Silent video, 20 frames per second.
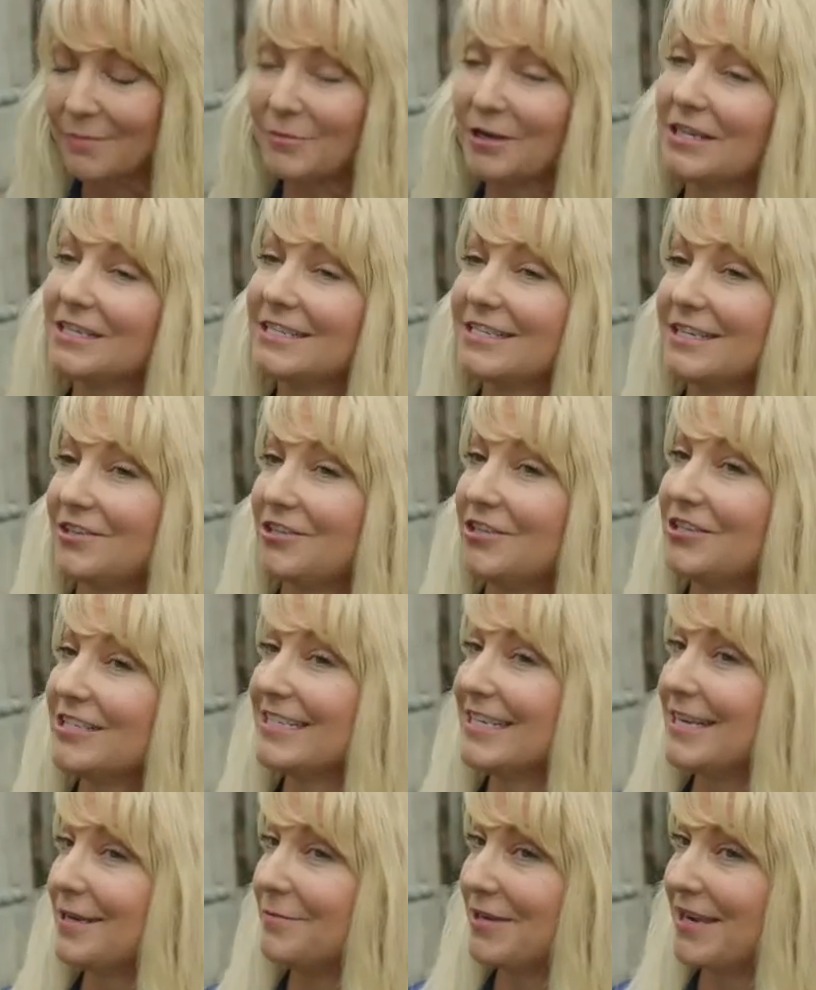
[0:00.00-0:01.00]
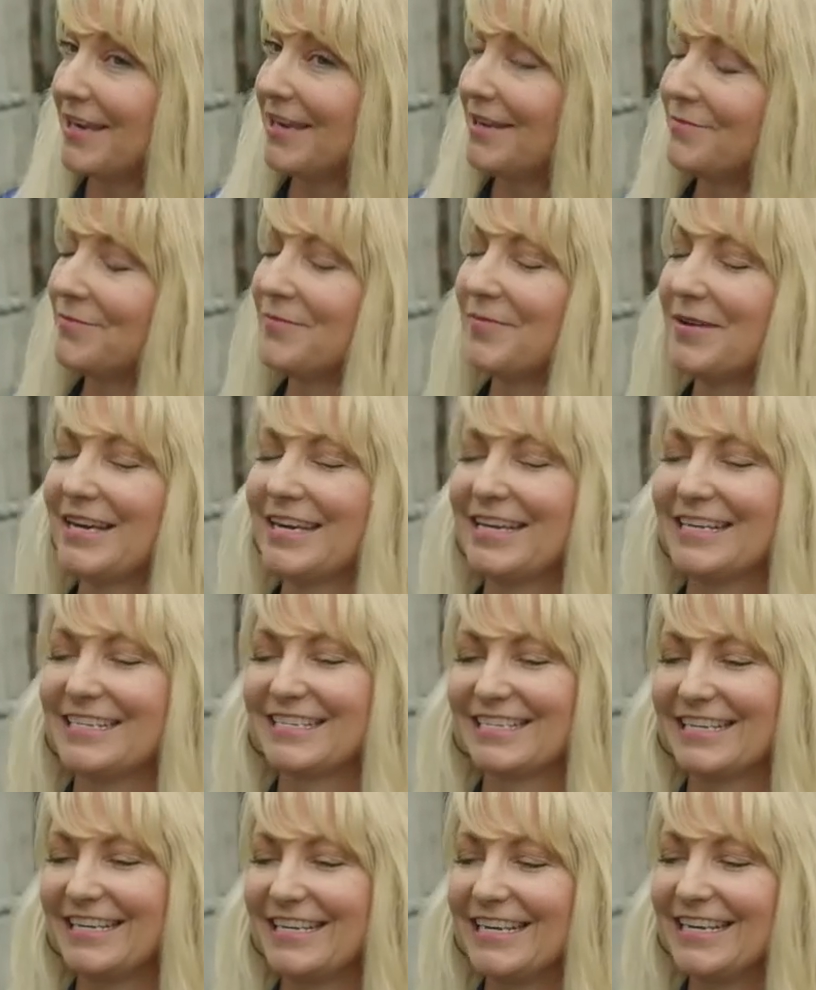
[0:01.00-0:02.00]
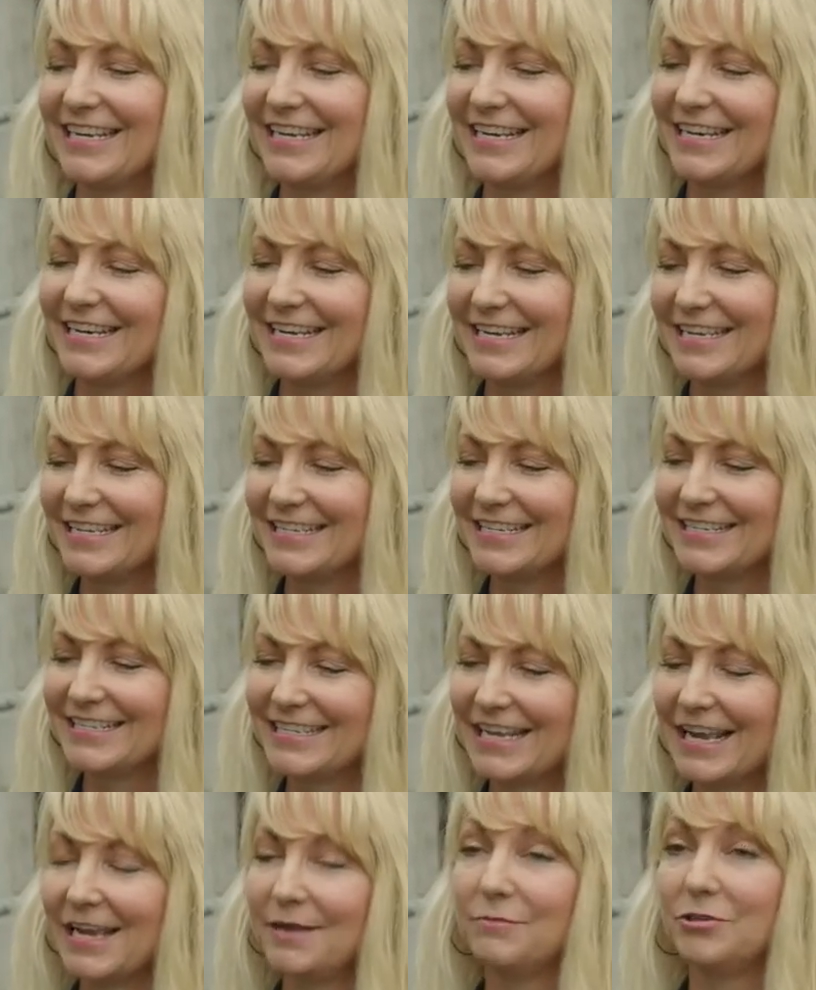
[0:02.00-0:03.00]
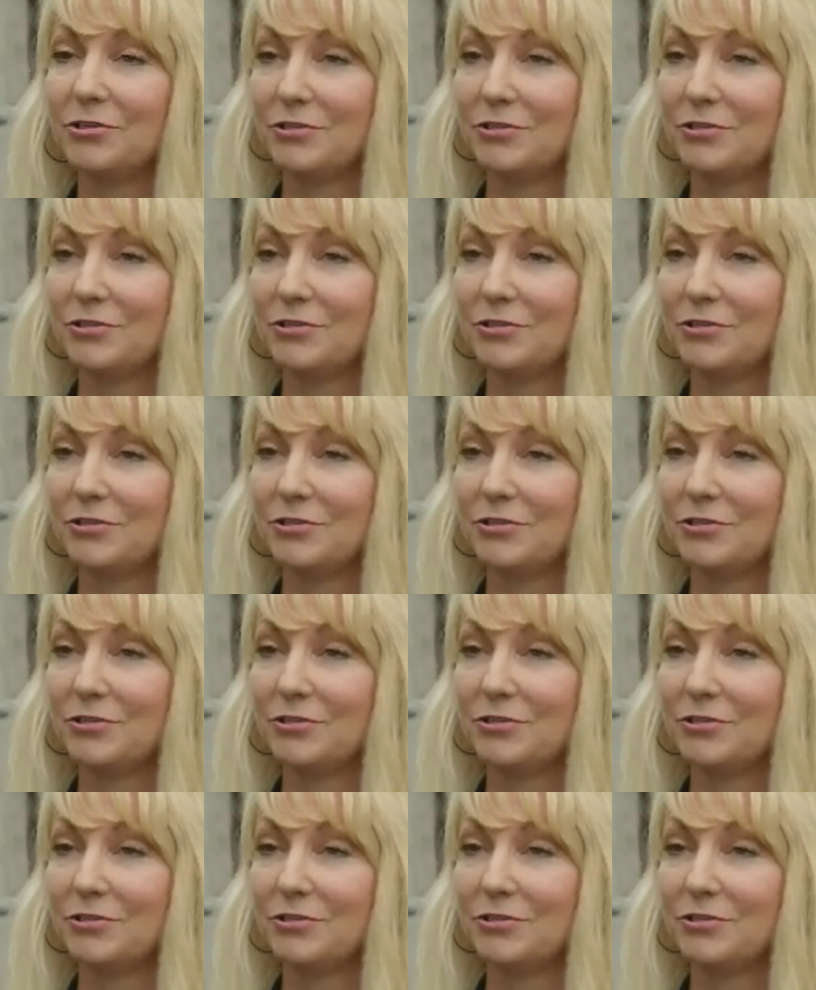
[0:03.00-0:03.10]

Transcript: I'm not going to tell you his name yet, but he is a